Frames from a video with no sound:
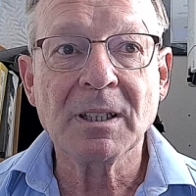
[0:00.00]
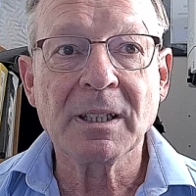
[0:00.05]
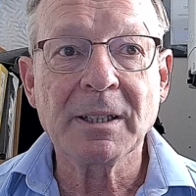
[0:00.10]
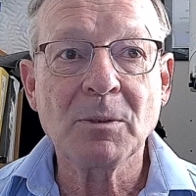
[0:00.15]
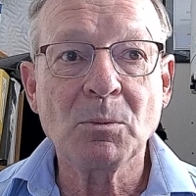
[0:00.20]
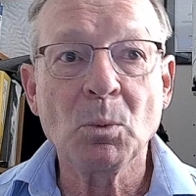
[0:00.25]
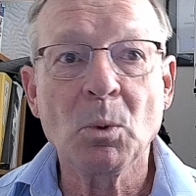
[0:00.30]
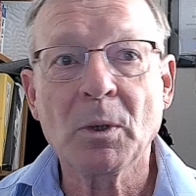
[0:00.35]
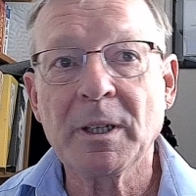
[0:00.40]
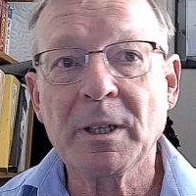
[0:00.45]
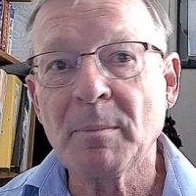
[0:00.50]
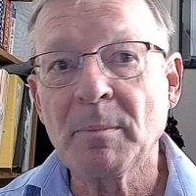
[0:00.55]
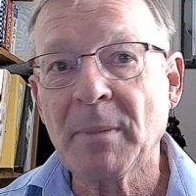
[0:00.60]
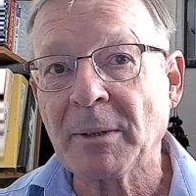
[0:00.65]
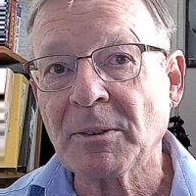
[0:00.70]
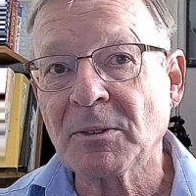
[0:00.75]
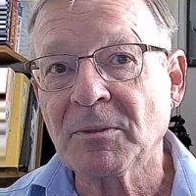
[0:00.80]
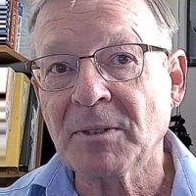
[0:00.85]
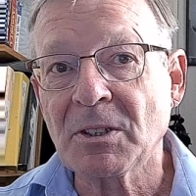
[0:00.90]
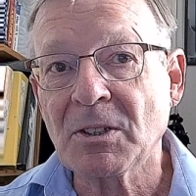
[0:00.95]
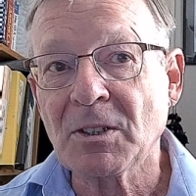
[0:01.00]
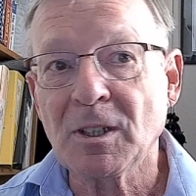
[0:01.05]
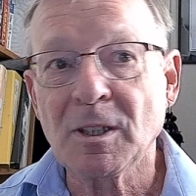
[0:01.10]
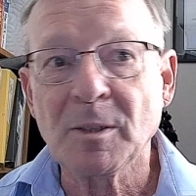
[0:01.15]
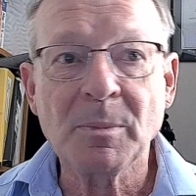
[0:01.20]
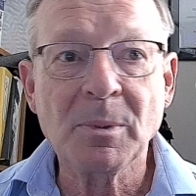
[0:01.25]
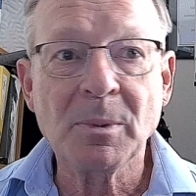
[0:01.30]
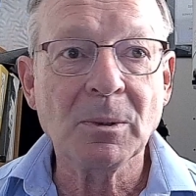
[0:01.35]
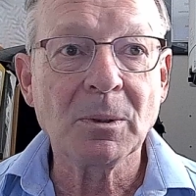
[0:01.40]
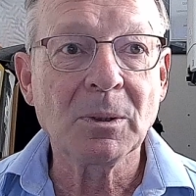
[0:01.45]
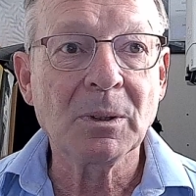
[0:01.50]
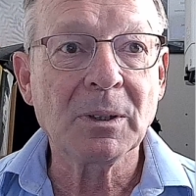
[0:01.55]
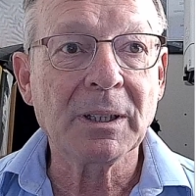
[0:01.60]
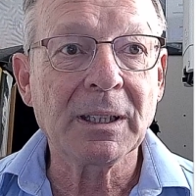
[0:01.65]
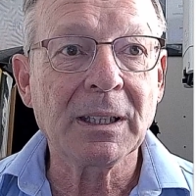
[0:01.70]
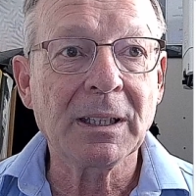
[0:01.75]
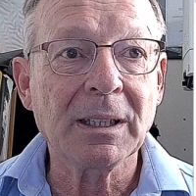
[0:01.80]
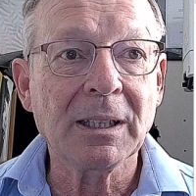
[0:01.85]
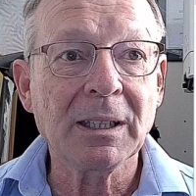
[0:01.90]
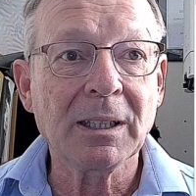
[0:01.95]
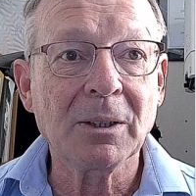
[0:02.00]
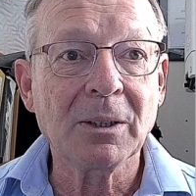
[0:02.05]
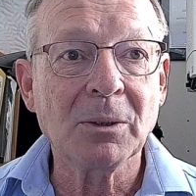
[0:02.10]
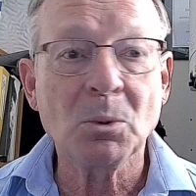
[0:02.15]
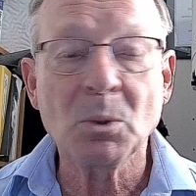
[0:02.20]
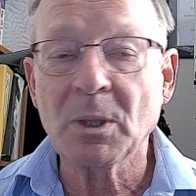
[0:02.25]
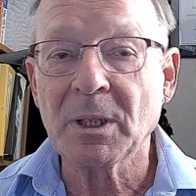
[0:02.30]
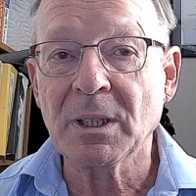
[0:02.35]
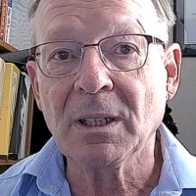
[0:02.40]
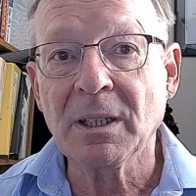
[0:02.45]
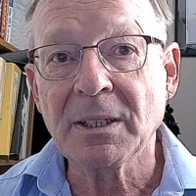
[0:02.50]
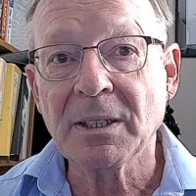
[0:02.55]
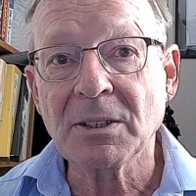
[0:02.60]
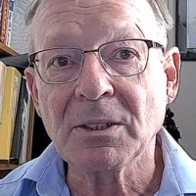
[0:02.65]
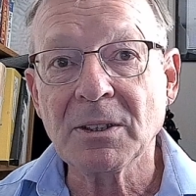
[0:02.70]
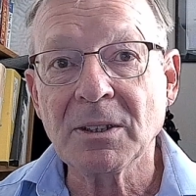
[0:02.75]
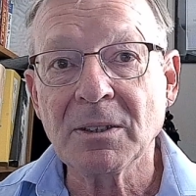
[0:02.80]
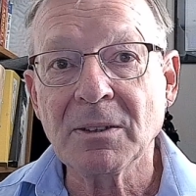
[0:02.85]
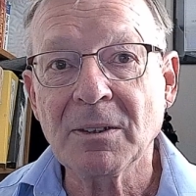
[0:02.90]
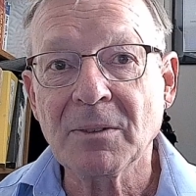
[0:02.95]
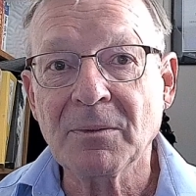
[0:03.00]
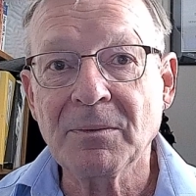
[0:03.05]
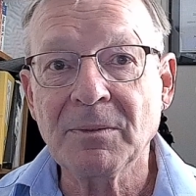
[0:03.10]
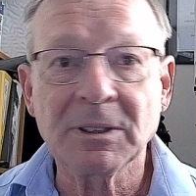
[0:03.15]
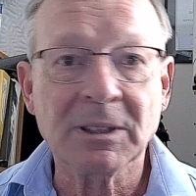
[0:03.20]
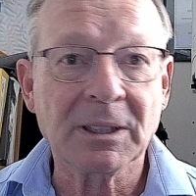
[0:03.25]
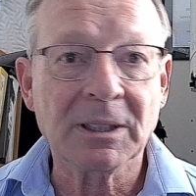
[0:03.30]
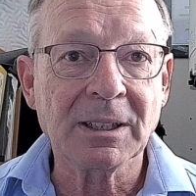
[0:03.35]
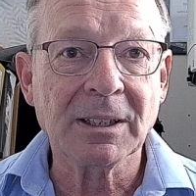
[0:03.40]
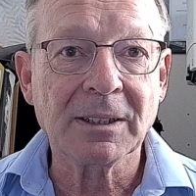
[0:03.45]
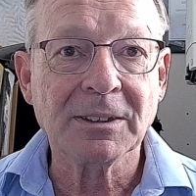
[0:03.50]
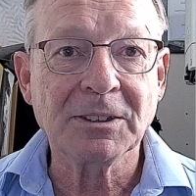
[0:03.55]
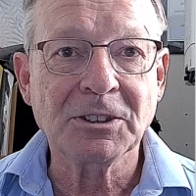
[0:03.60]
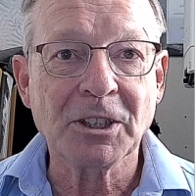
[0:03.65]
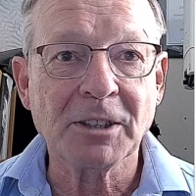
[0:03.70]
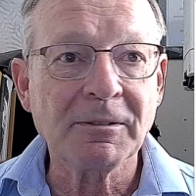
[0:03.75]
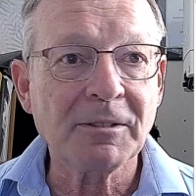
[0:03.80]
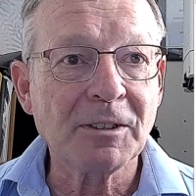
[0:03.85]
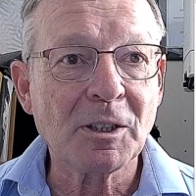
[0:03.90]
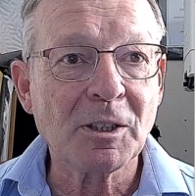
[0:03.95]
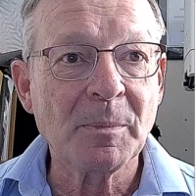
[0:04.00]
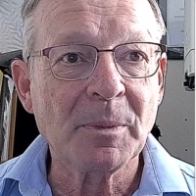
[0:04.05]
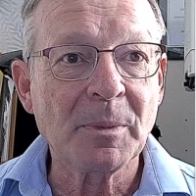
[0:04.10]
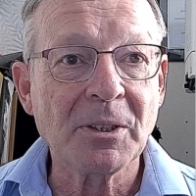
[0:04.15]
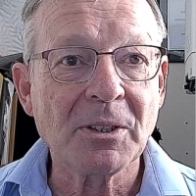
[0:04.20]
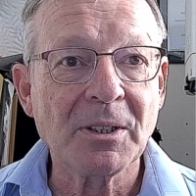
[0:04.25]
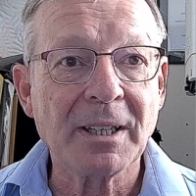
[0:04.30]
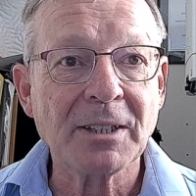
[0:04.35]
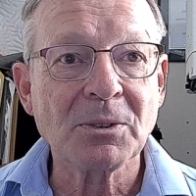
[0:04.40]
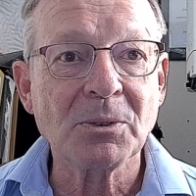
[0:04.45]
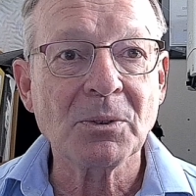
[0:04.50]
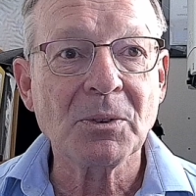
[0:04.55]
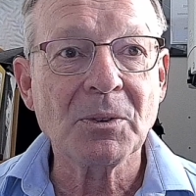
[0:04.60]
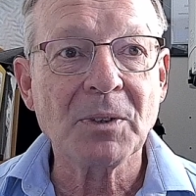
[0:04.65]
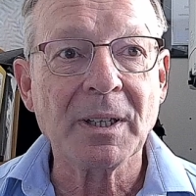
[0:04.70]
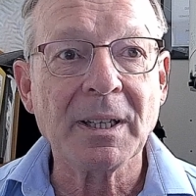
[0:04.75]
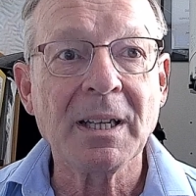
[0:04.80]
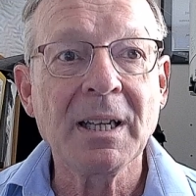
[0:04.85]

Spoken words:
Walking maps, for example, organising, channeling the computer, that sort of thing.